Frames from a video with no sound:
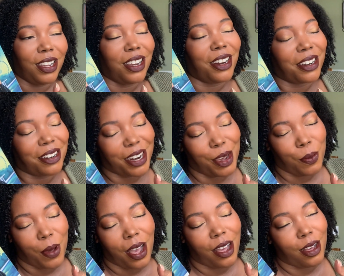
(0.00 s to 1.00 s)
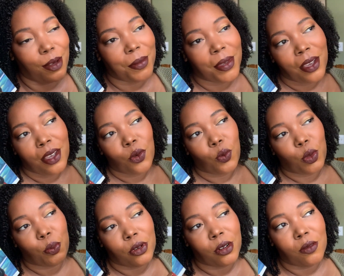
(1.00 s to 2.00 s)
her grandpa up
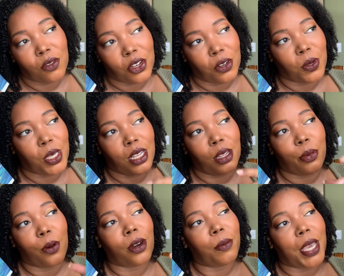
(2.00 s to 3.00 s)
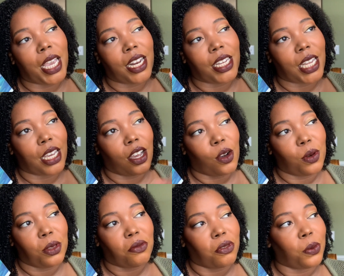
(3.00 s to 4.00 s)
with prune juice, and the poor man is like
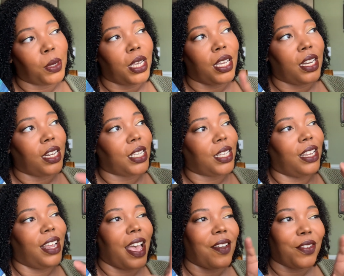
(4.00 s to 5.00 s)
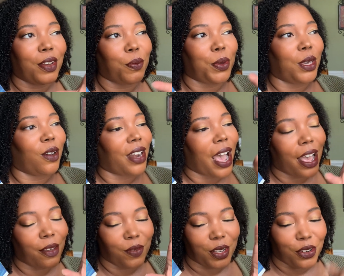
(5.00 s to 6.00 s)
going through it and is having to be on
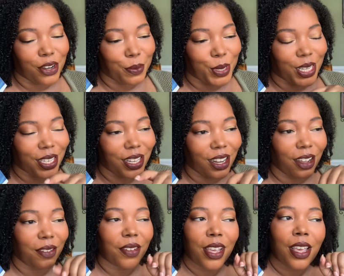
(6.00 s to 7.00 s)
IV drips and stuff.